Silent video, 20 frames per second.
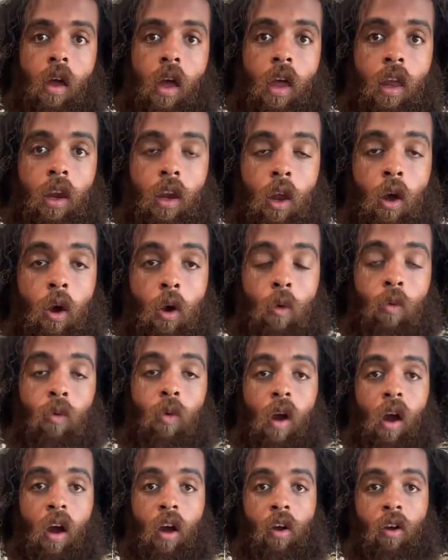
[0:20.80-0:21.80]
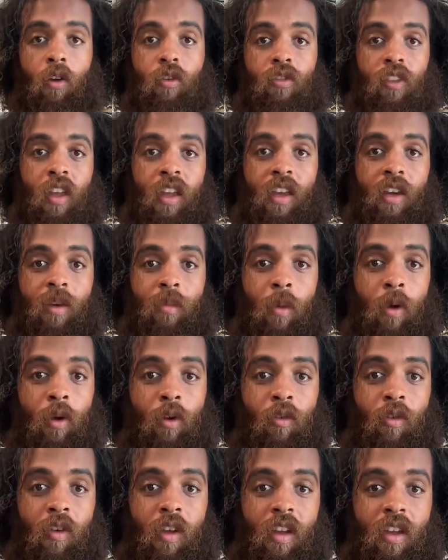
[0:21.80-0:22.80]
Hello, rockers and
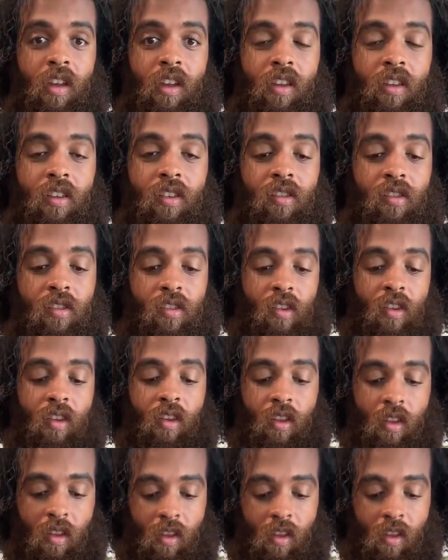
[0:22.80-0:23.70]
Mercuryans.